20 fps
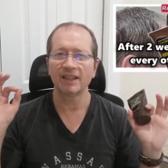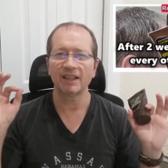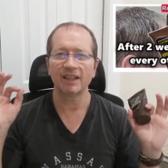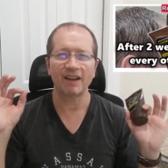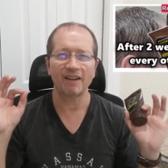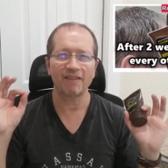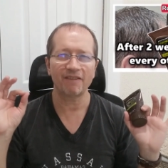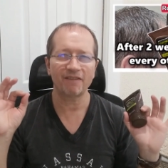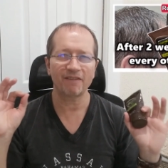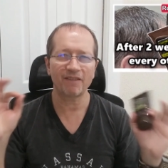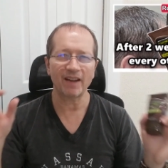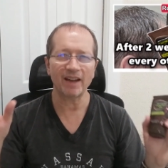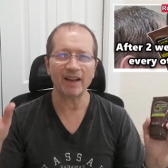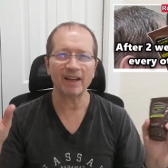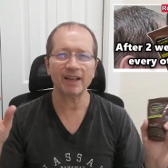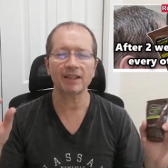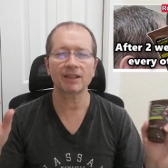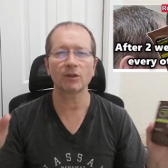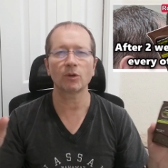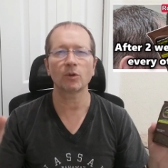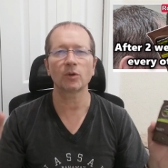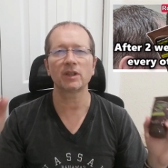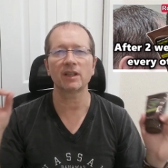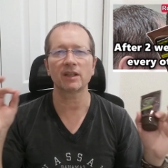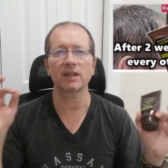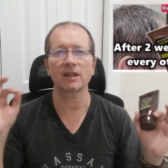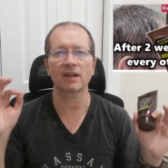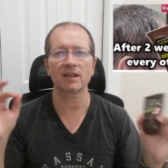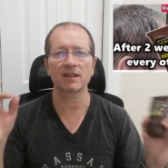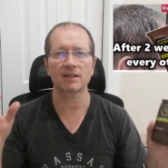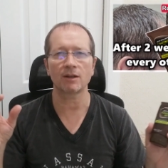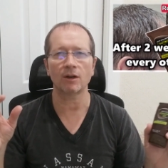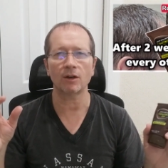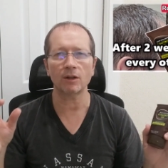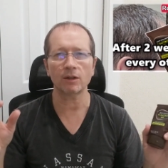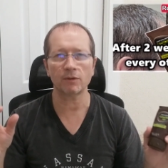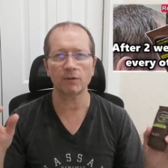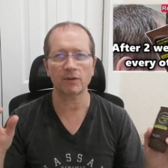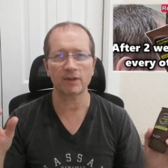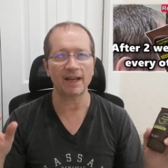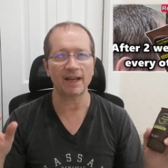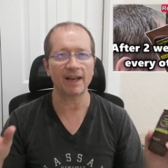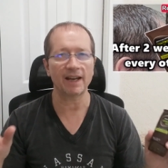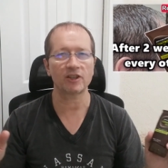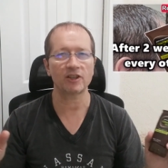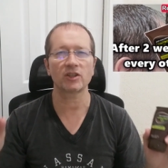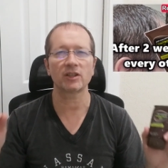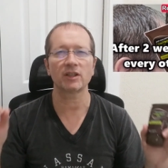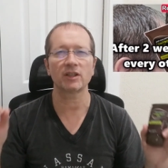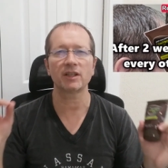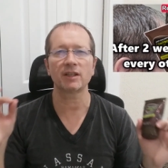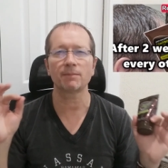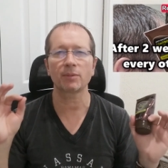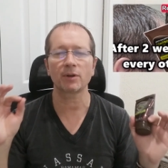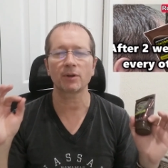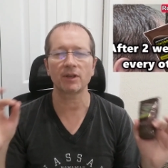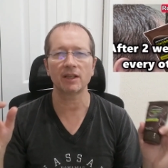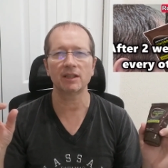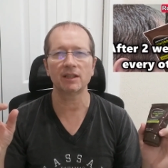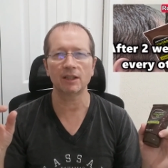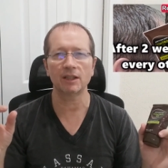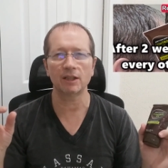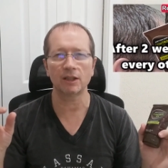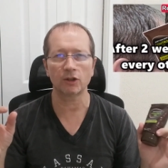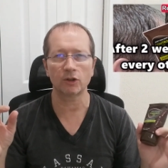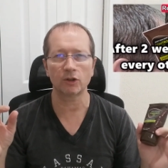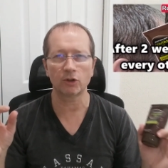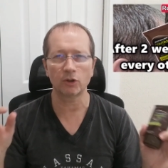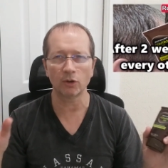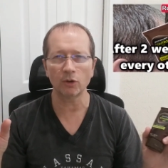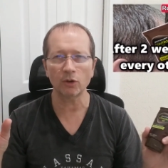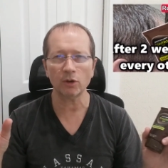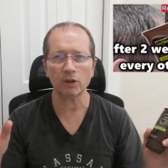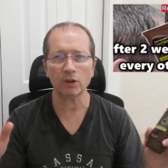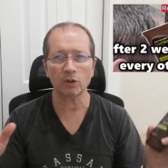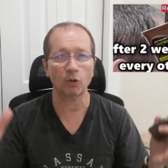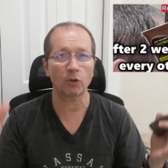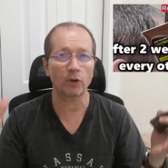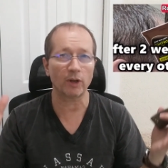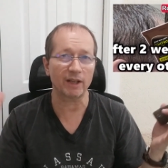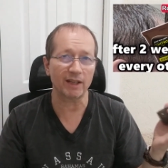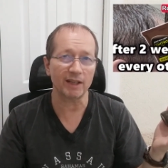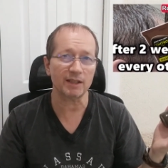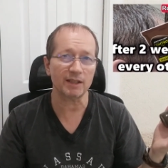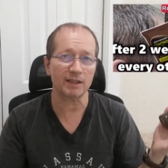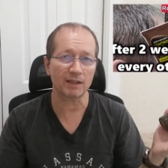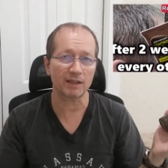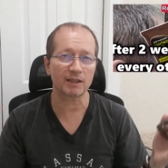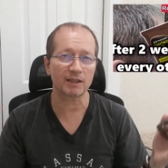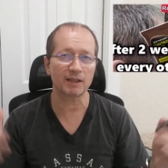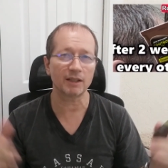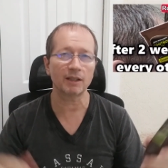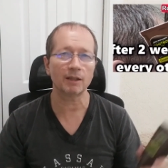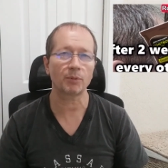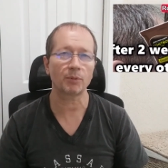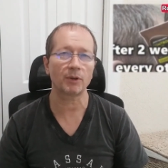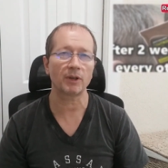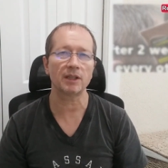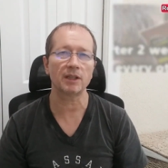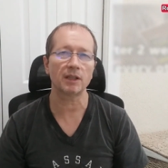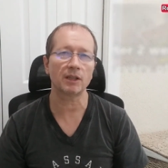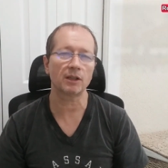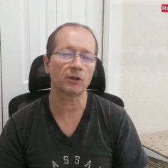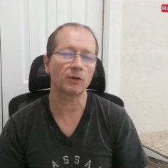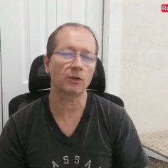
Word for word: The effect or the result was actually pretty good, or is still pretty